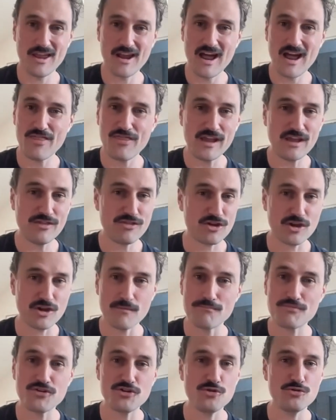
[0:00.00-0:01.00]
I think the
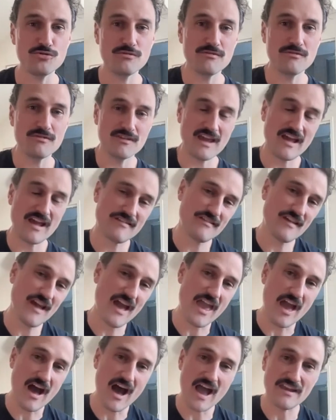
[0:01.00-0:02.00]
compute, yes,
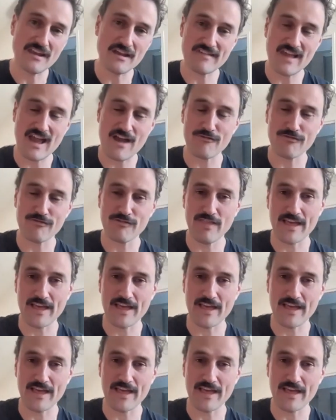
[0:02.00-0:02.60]
AI does have